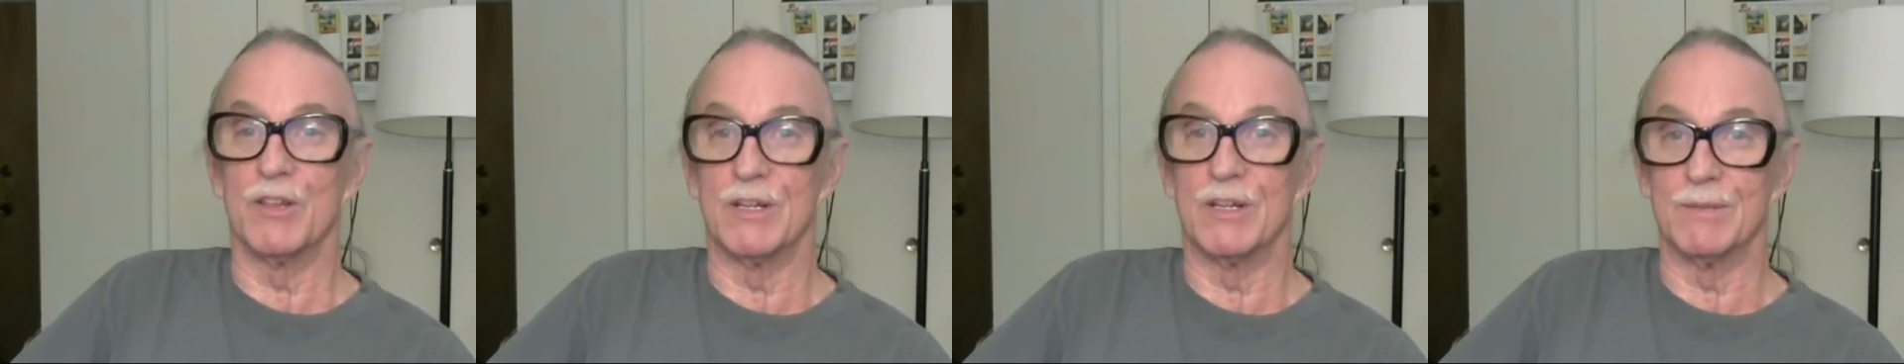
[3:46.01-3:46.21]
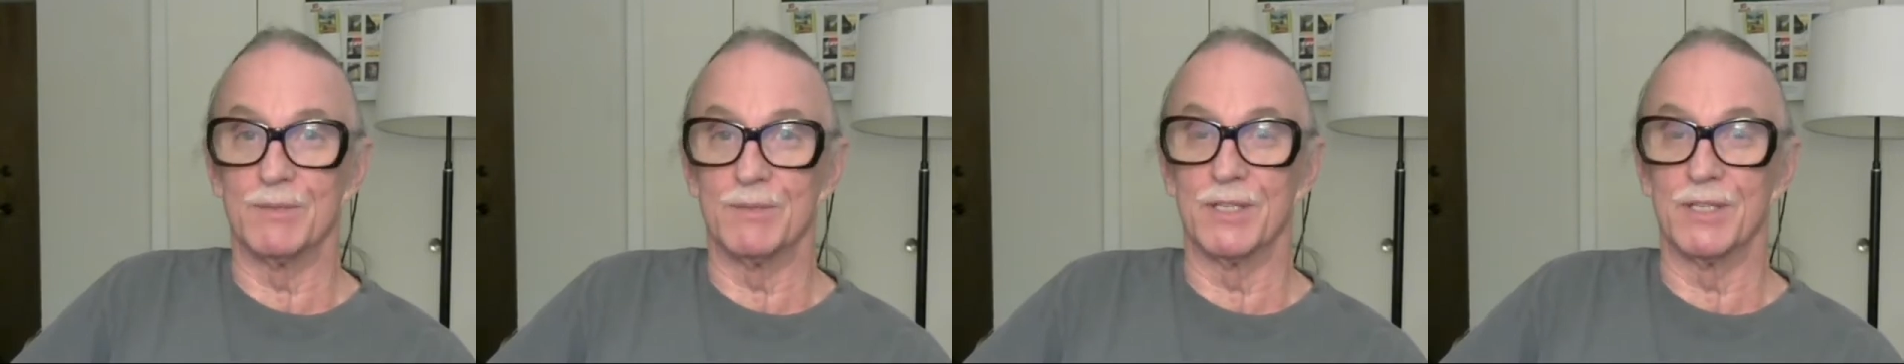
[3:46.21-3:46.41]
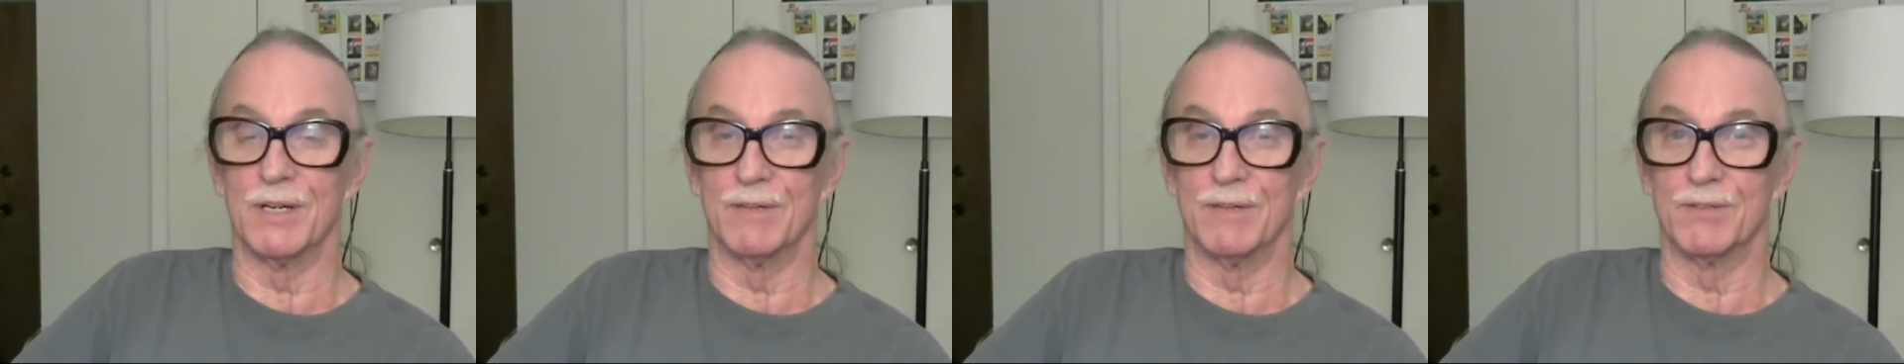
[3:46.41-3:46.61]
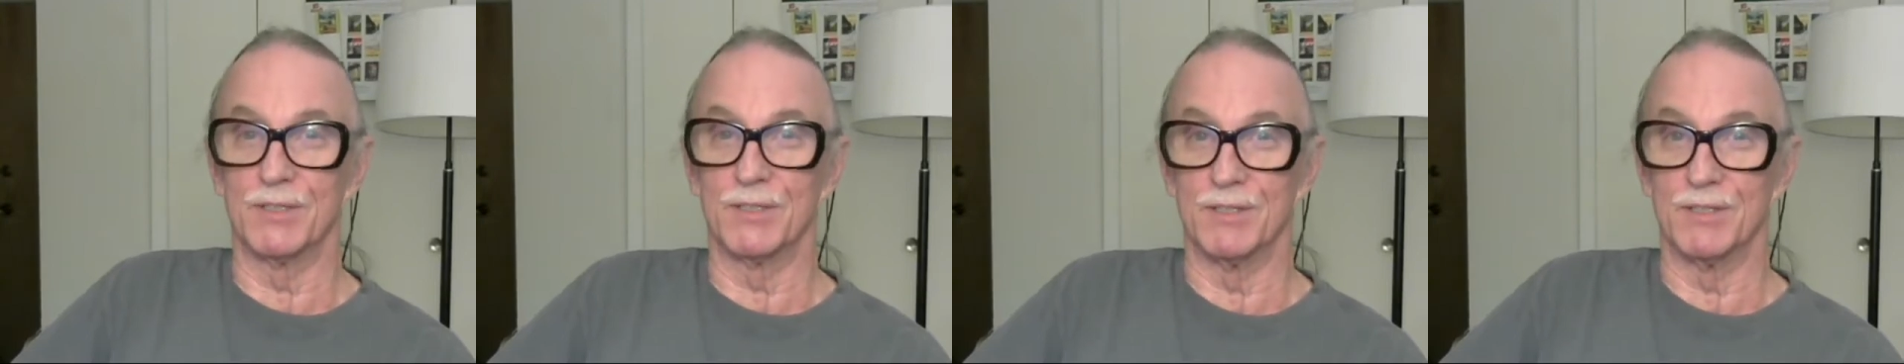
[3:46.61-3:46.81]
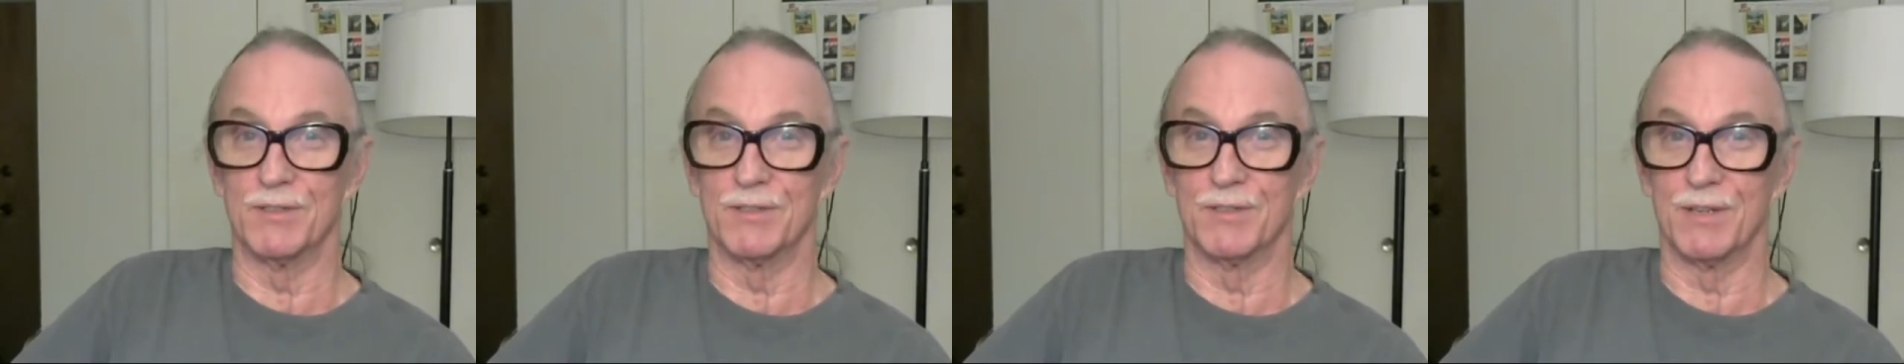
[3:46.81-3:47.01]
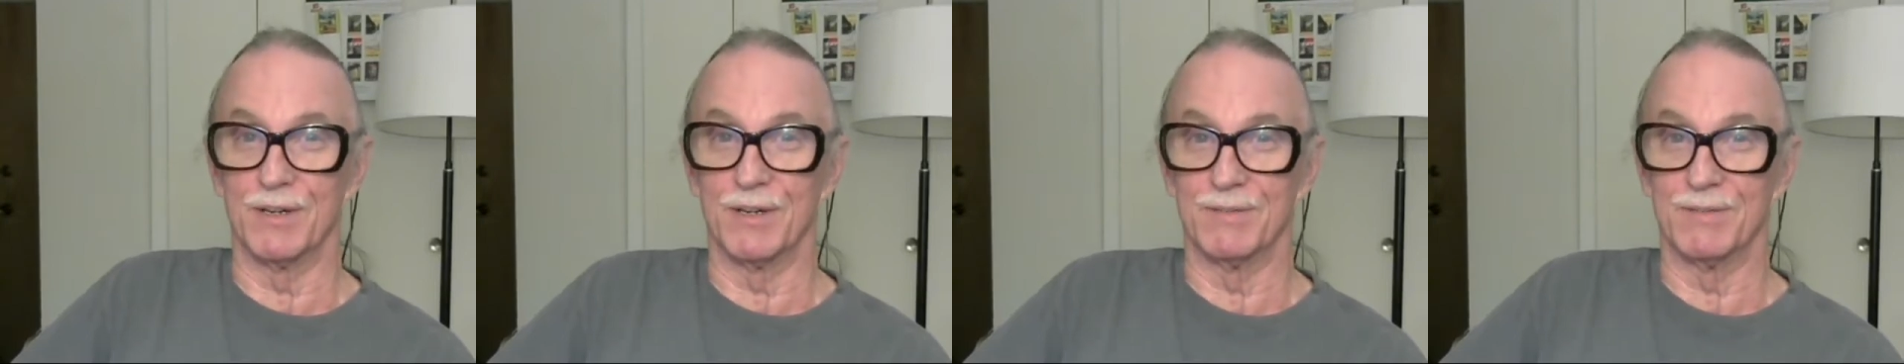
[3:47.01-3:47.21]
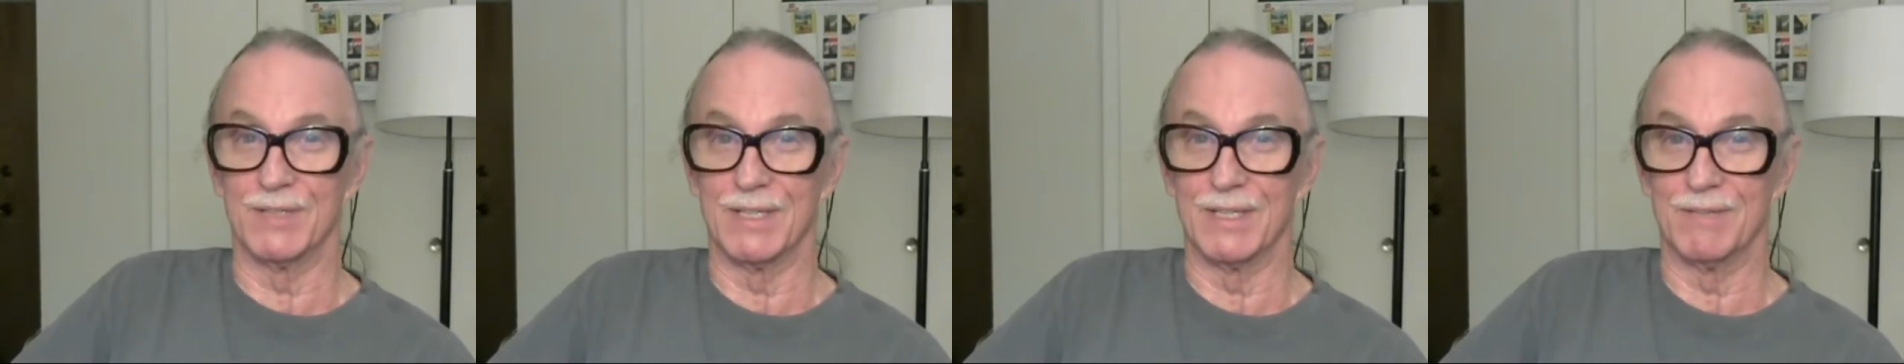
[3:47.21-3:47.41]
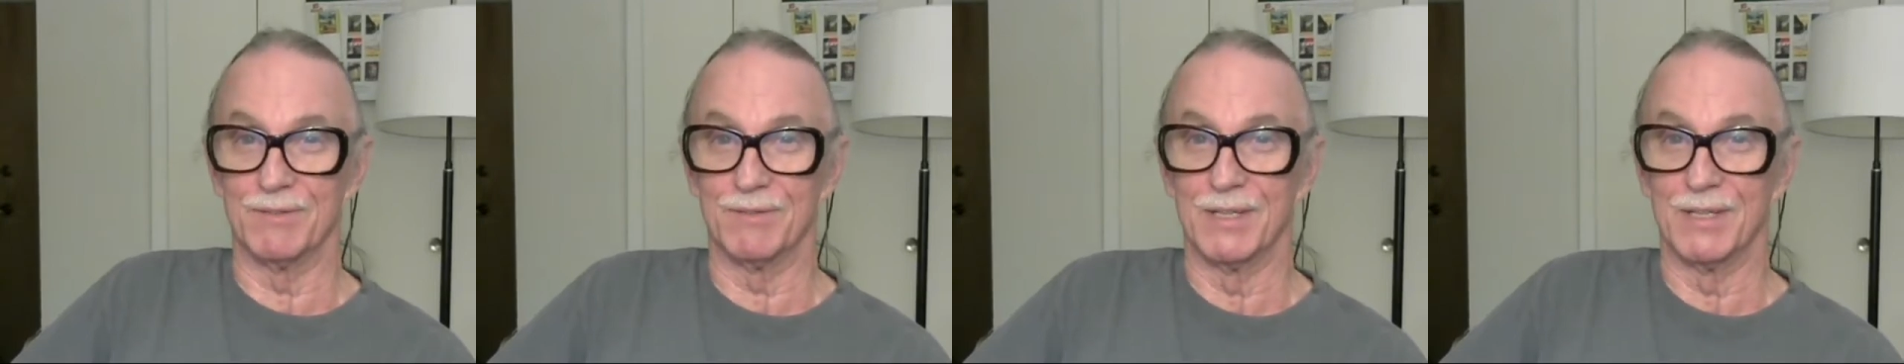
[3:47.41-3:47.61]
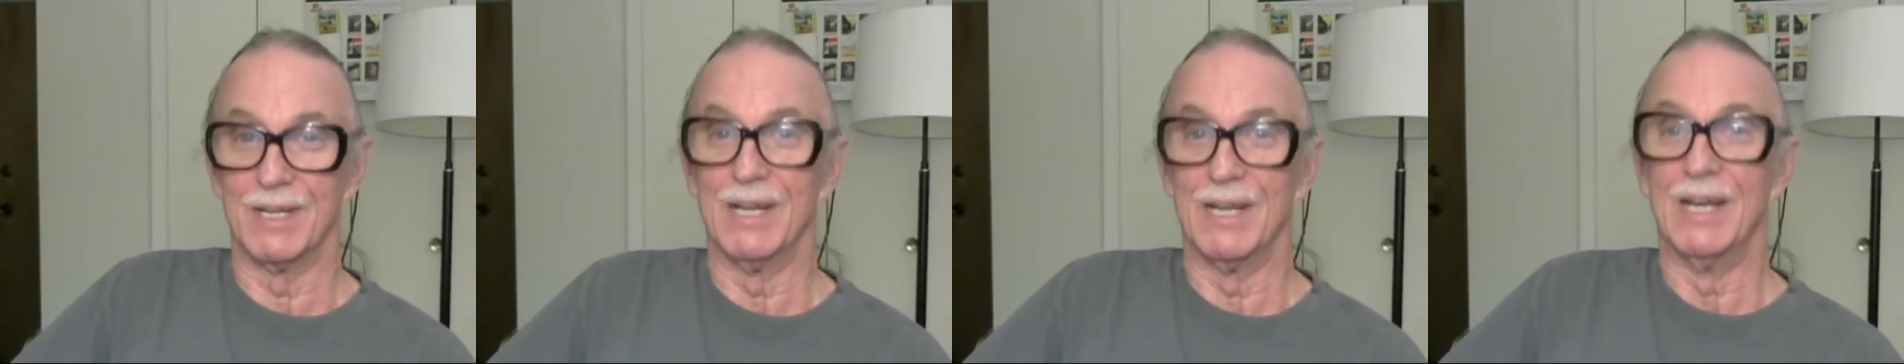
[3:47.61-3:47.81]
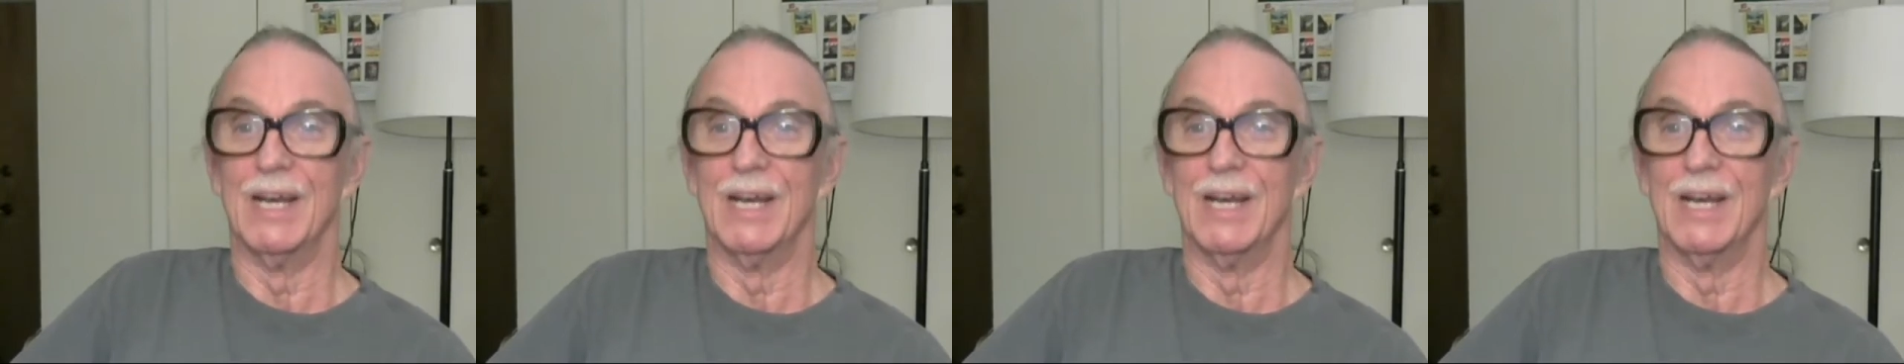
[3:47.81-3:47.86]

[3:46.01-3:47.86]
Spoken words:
themselves conservatives.